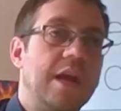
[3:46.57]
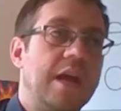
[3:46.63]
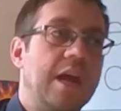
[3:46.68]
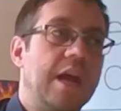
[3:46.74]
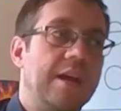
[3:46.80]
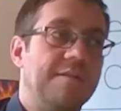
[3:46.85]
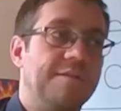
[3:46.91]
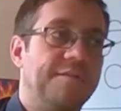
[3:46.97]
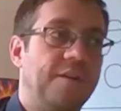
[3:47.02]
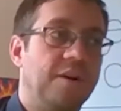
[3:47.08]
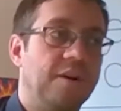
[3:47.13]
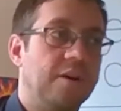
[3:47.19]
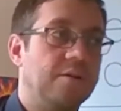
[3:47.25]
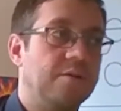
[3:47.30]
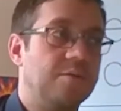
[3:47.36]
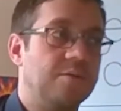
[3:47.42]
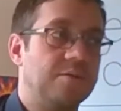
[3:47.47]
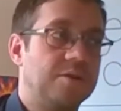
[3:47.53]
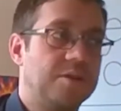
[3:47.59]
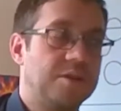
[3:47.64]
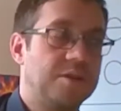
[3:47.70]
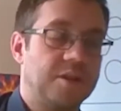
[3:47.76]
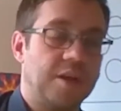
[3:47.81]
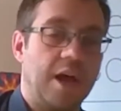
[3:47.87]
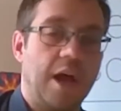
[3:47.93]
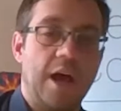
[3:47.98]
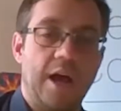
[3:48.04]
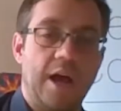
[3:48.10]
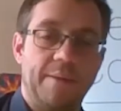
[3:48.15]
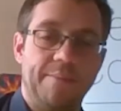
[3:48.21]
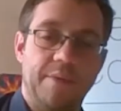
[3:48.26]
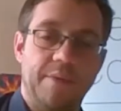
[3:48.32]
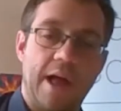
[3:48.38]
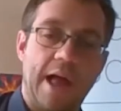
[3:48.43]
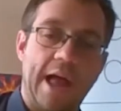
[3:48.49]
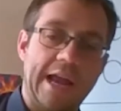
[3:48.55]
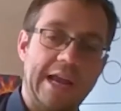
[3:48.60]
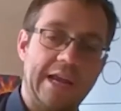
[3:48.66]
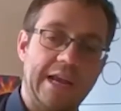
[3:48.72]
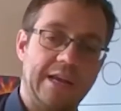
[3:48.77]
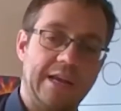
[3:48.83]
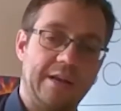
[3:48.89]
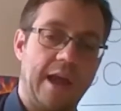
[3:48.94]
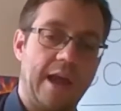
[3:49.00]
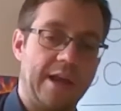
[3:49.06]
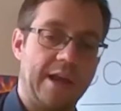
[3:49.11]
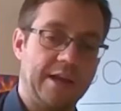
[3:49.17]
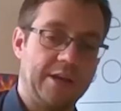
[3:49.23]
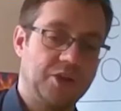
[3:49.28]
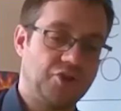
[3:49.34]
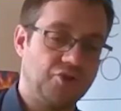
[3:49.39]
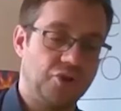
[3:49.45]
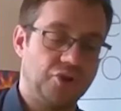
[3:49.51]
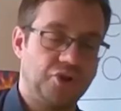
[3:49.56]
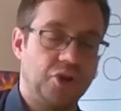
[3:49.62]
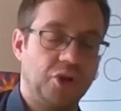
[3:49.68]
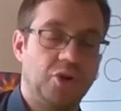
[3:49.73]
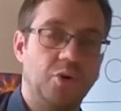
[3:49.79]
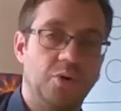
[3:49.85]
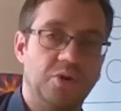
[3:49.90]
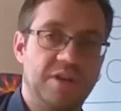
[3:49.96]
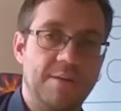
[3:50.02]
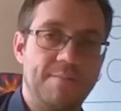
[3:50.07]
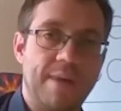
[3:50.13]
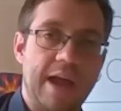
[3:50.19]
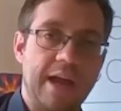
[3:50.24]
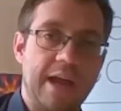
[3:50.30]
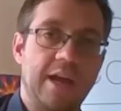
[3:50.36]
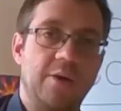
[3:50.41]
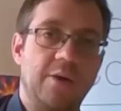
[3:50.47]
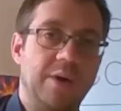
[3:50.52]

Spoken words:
It follows a structure called DMAIC,